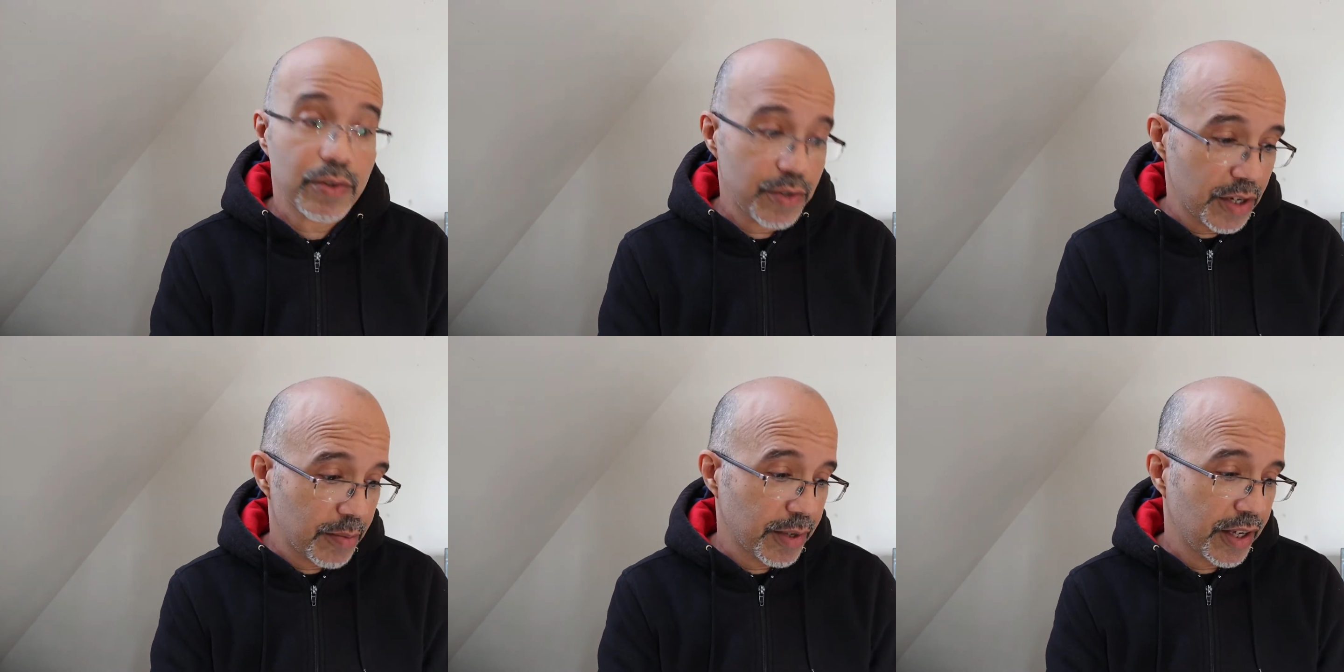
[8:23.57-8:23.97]

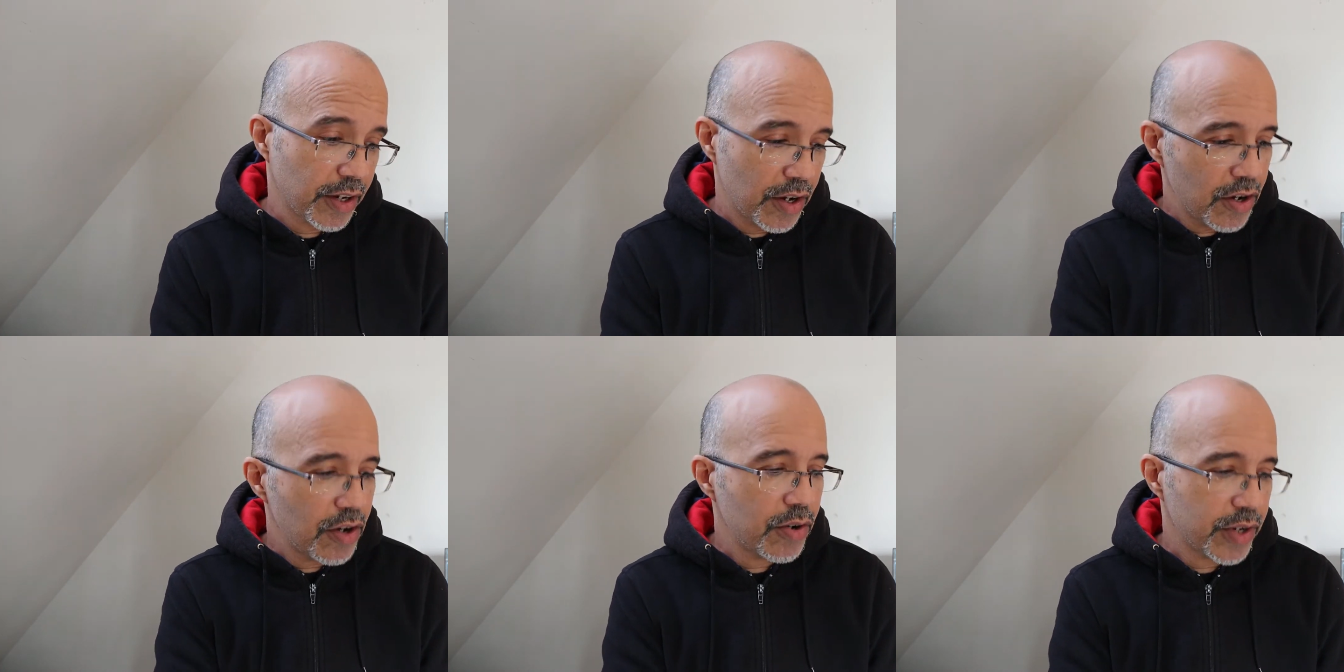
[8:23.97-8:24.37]
you can be like,
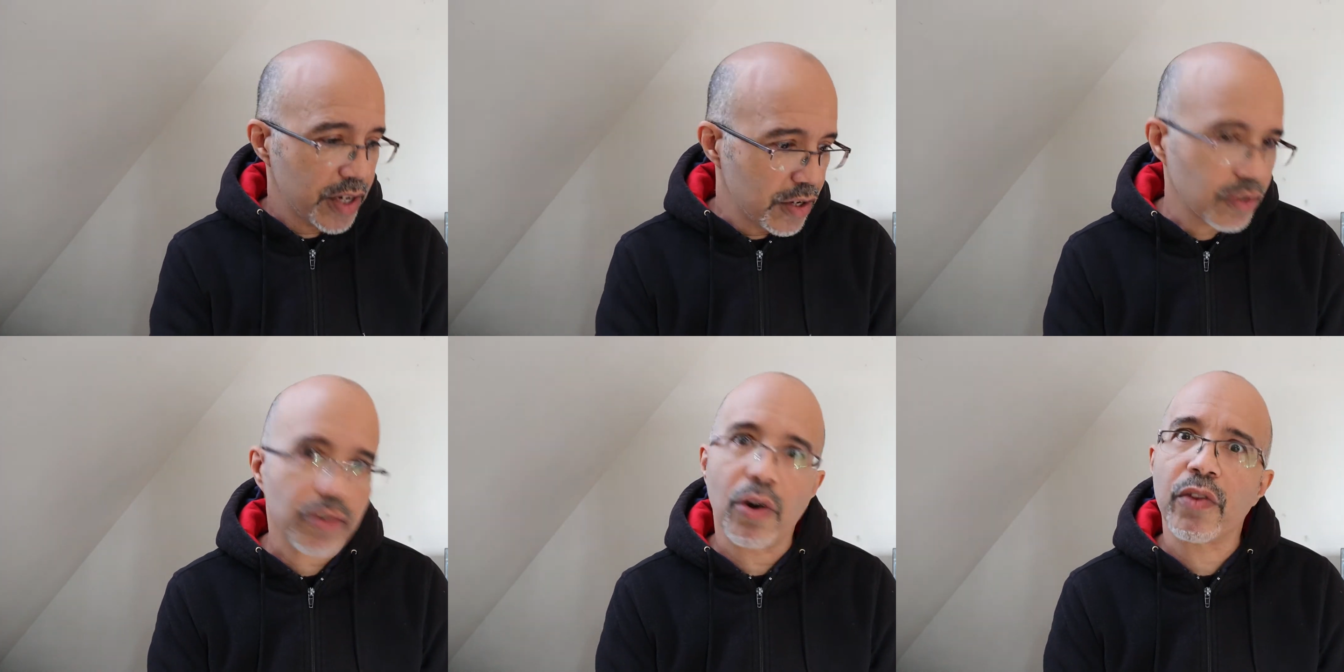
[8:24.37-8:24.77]
oh,
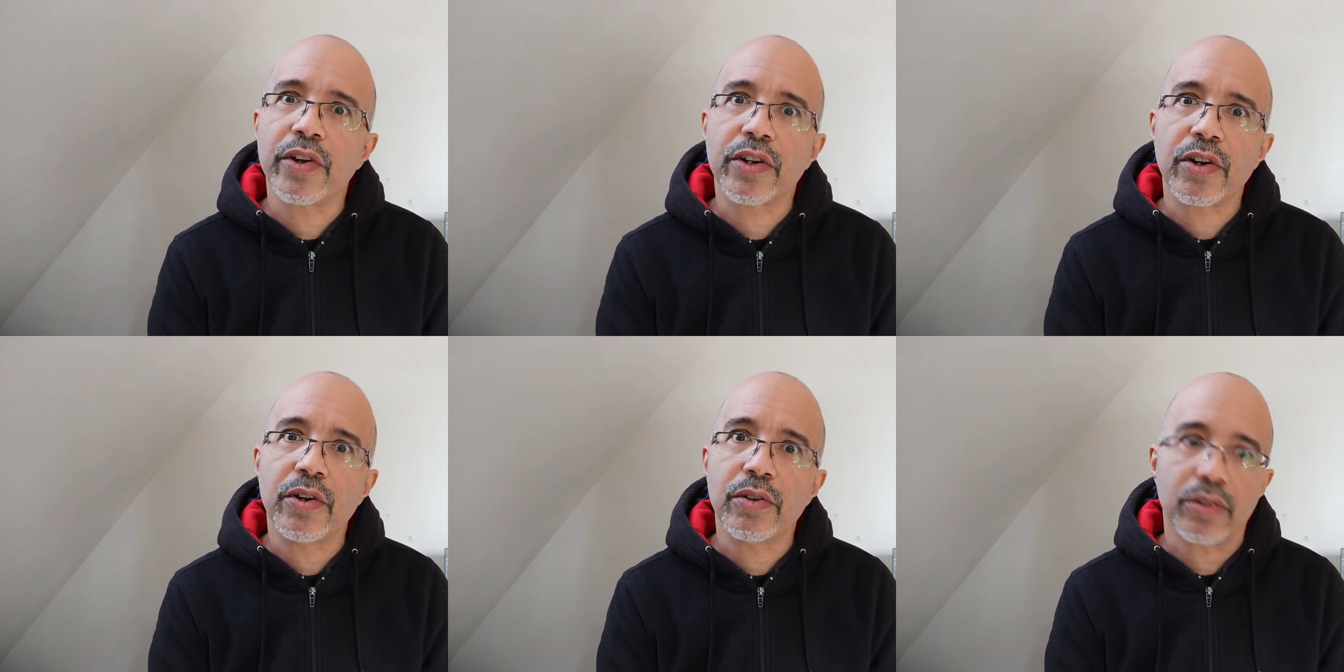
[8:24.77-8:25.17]
here's all
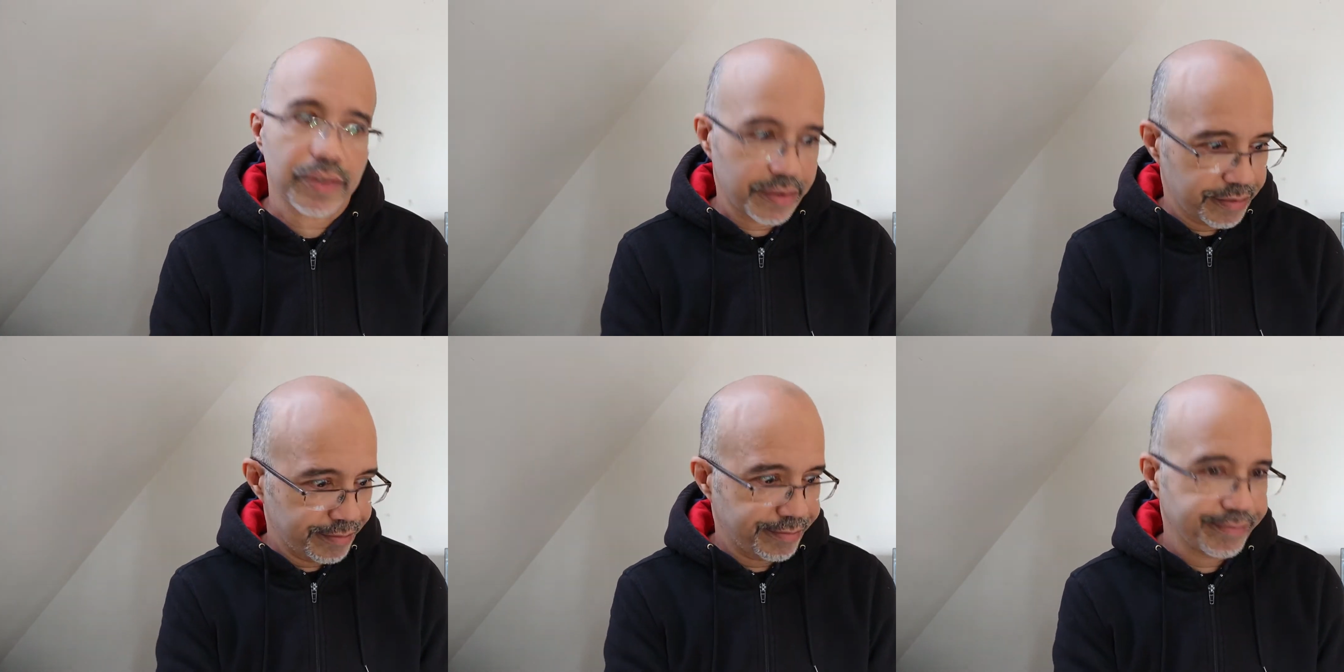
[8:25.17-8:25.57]
their goals.